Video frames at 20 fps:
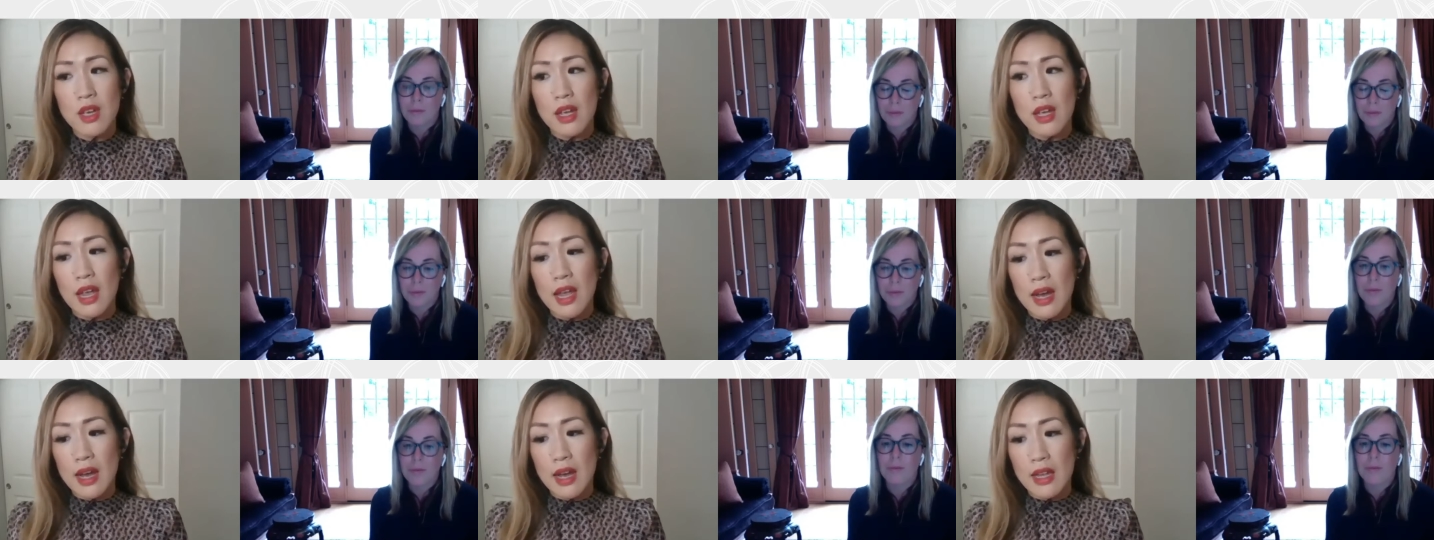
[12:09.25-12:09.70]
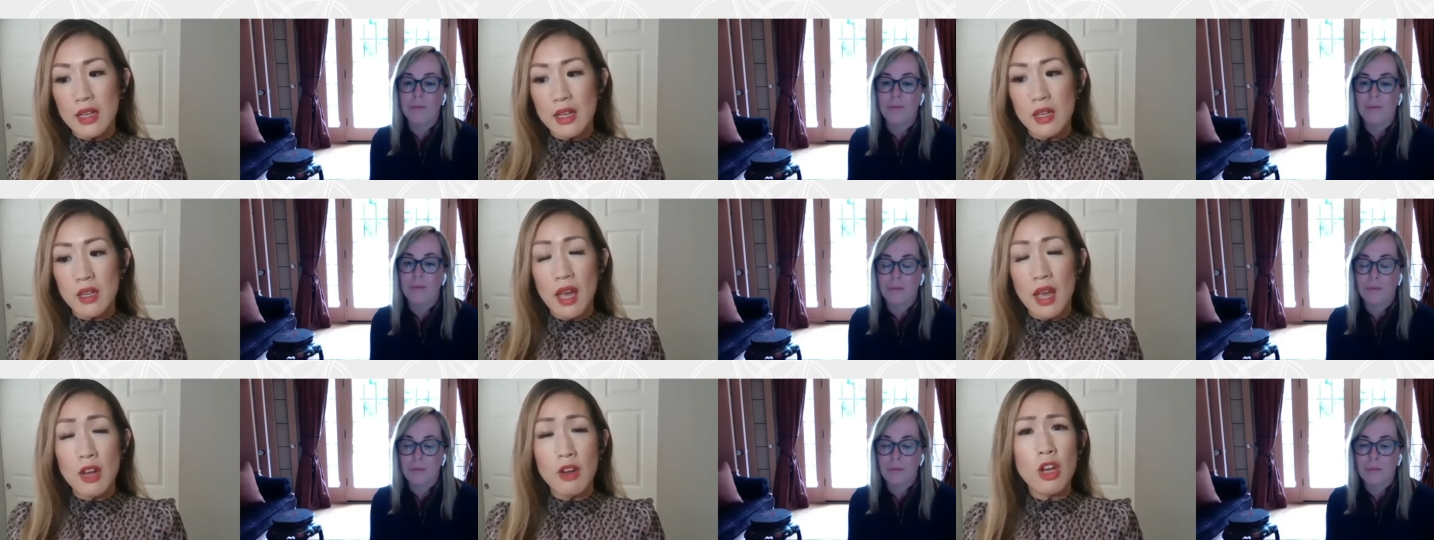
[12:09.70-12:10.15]
Speaker 1: Mm-hmm. and
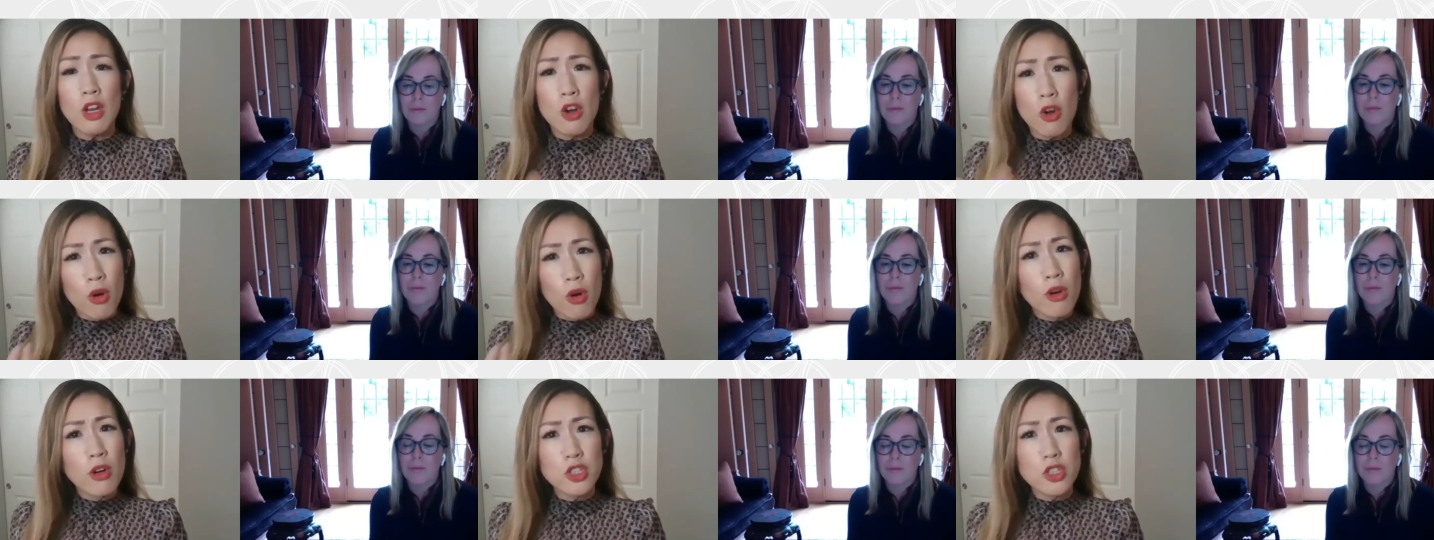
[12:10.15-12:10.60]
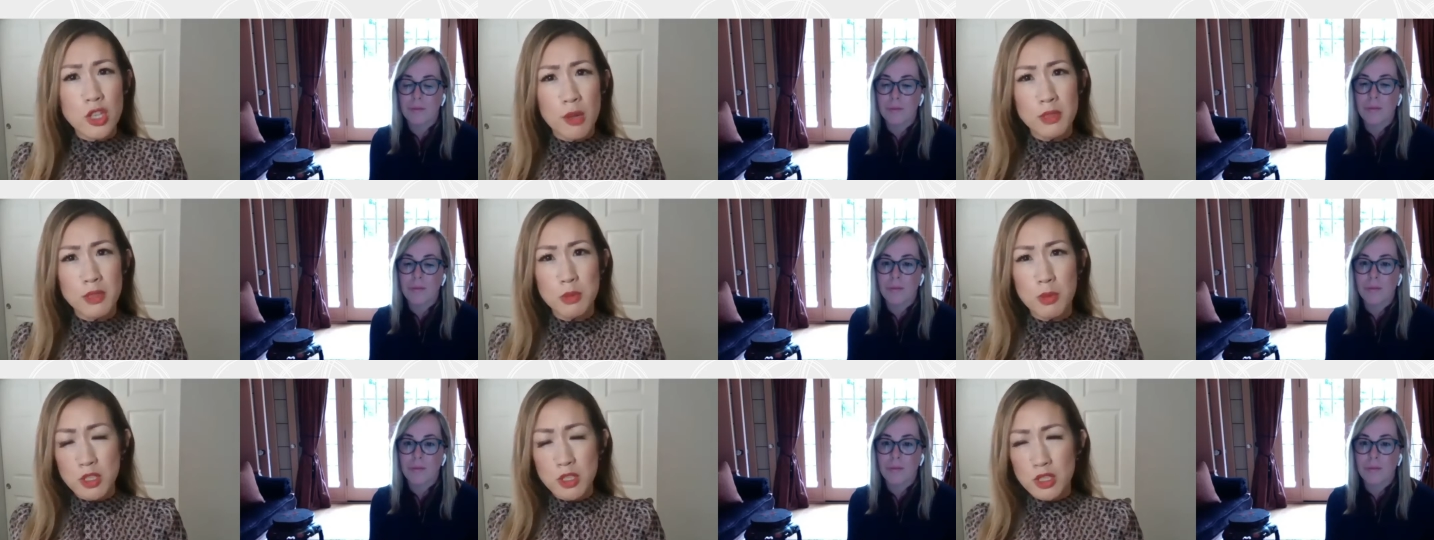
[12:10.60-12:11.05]
mm-hmm. and encourage them
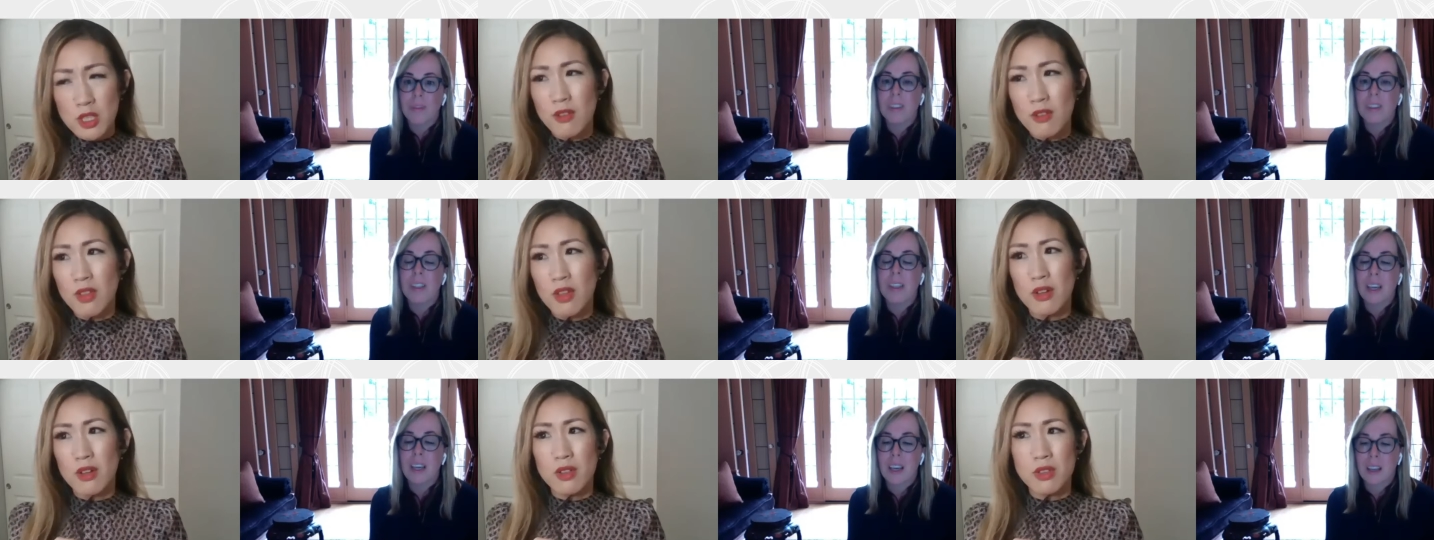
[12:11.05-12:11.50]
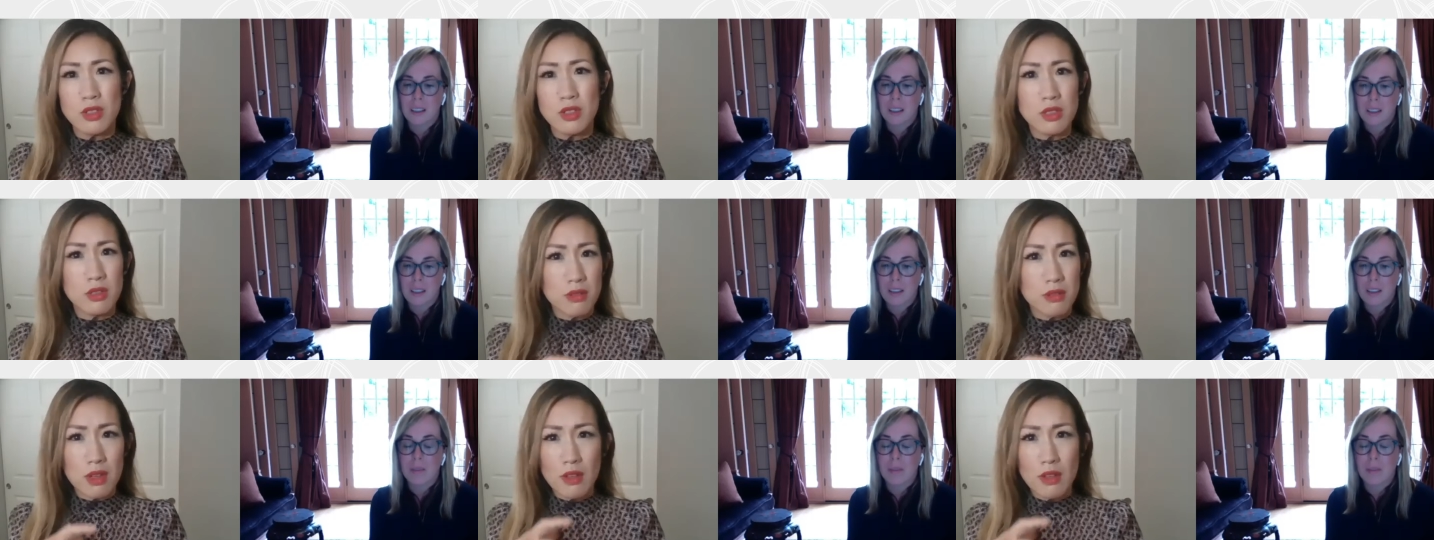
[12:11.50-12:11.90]
especially if they're yes.